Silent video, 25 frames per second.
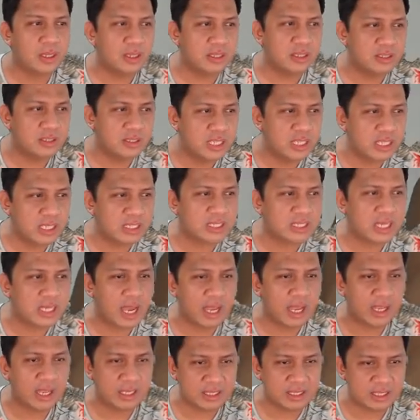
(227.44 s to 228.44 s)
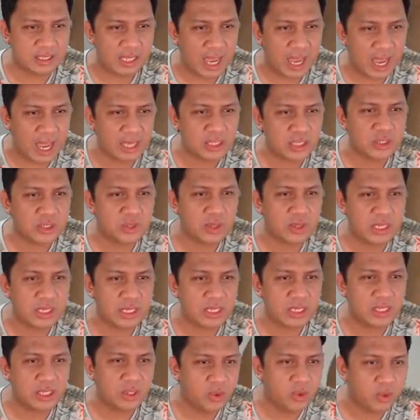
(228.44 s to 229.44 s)
This is
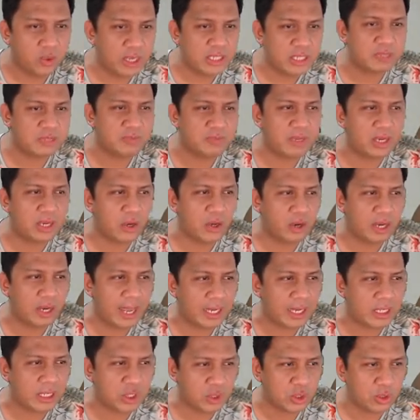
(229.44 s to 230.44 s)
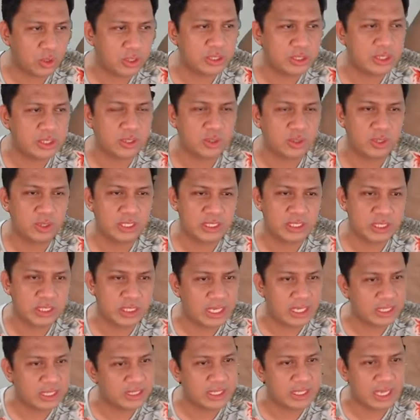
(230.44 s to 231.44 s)
actually USB connection, so it's
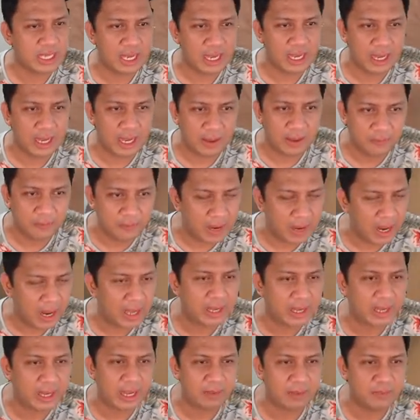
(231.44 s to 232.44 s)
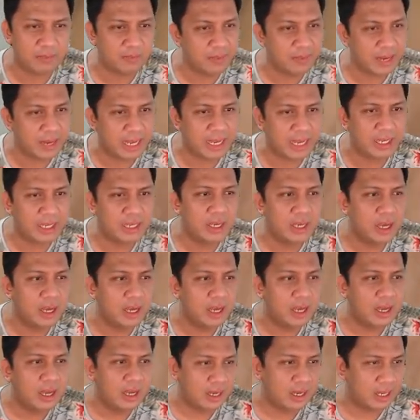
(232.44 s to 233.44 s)
just a plug and play
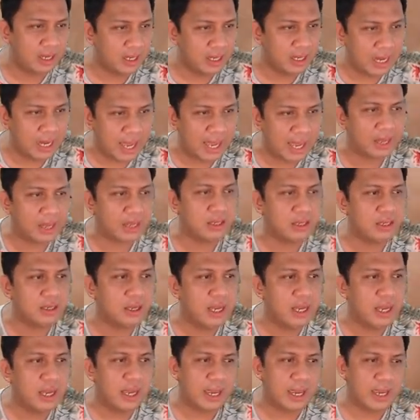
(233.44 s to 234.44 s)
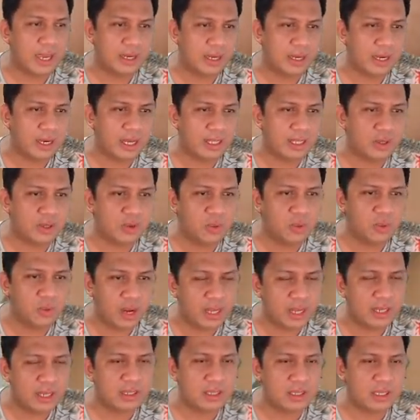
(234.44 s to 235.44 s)
lang. And another
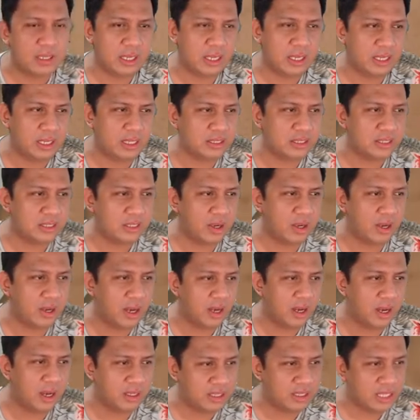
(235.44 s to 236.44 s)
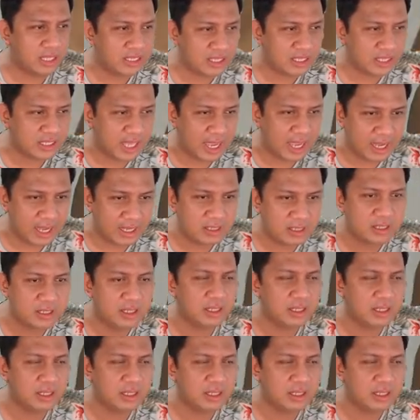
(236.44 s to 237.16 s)
one is the stand.